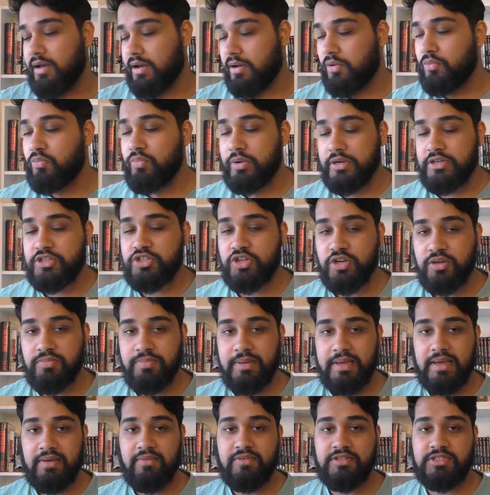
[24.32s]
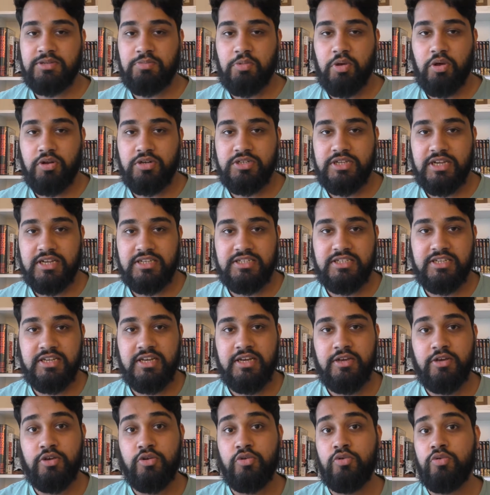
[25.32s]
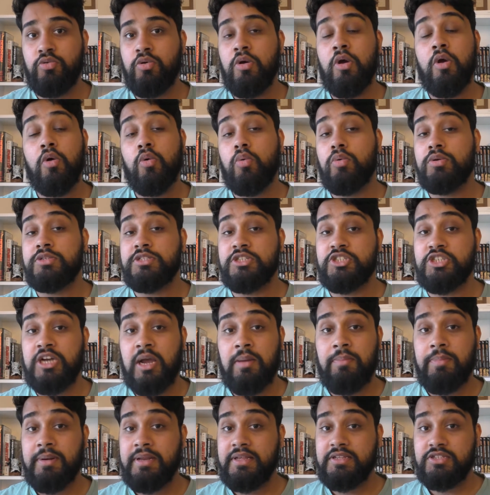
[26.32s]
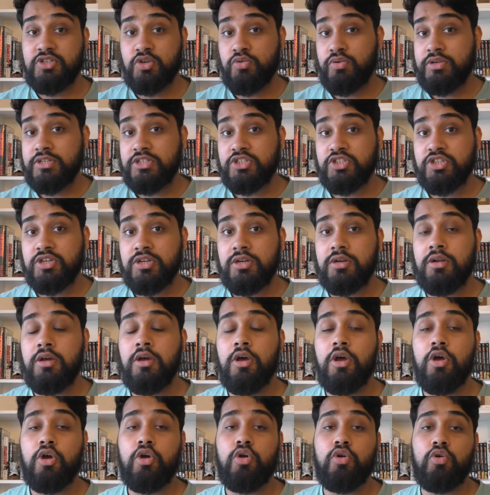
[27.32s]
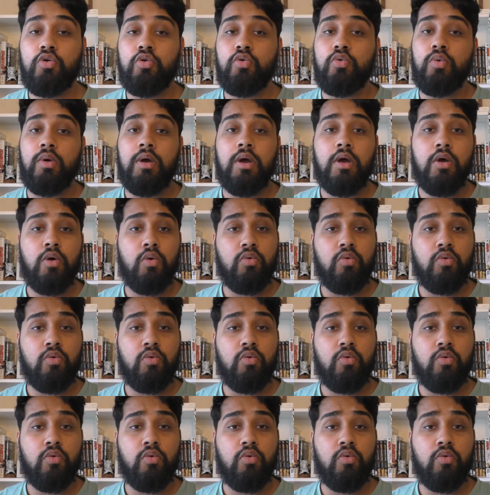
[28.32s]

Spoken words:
we should be giving some context here, who was a Japanese Christian who